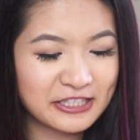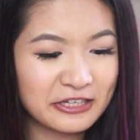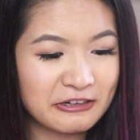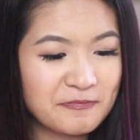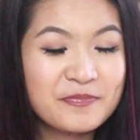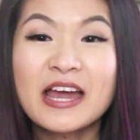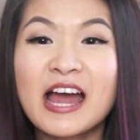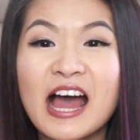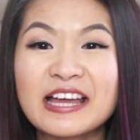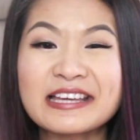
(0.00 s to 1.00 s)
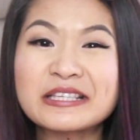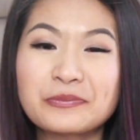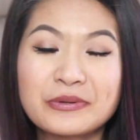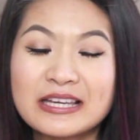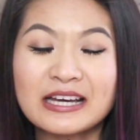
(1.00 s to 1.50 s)
So I guess
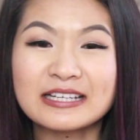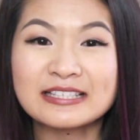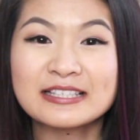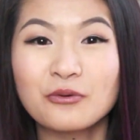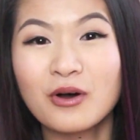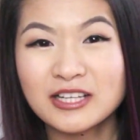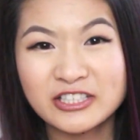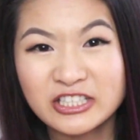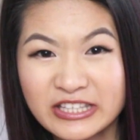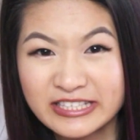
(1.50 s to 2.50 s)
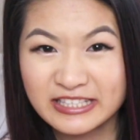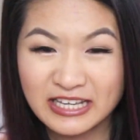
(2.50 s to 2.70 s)
we're gonna swatch this,